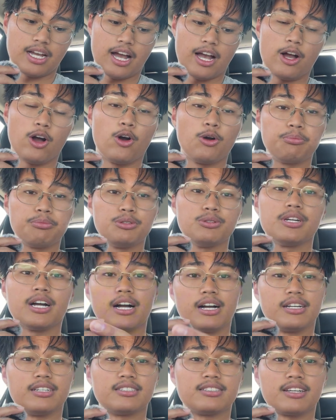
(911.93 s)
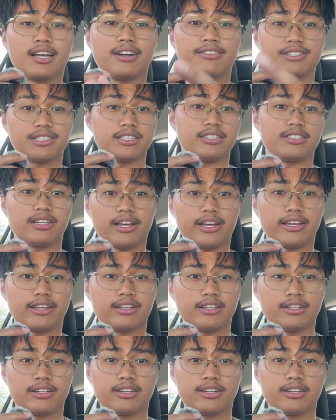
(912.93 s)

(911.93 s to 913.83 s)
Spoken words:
I hope you guys have a good day.